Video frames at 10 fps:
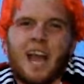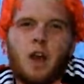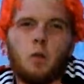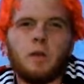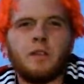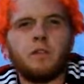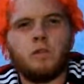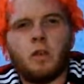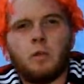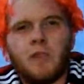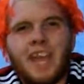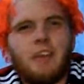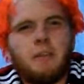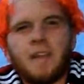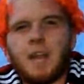Now we've stopped
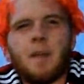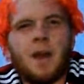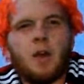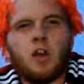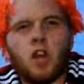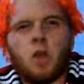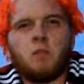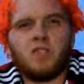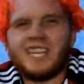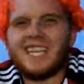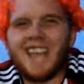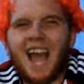caring about cups, and